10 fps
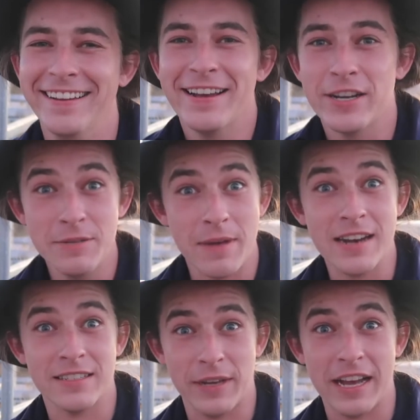Could you
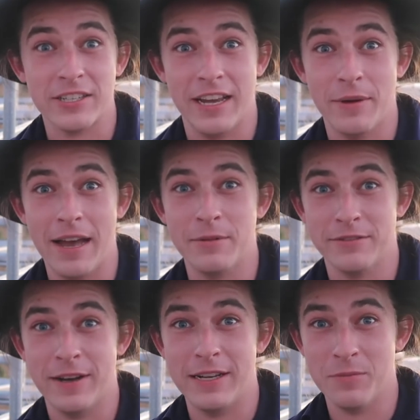imagine if we actually were able to
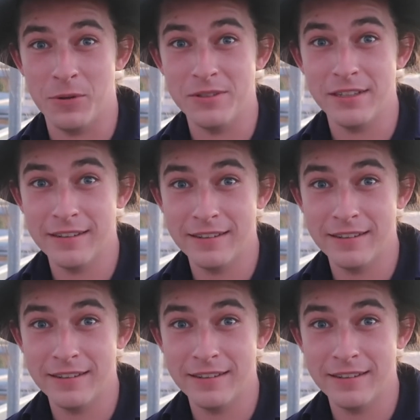find his balls?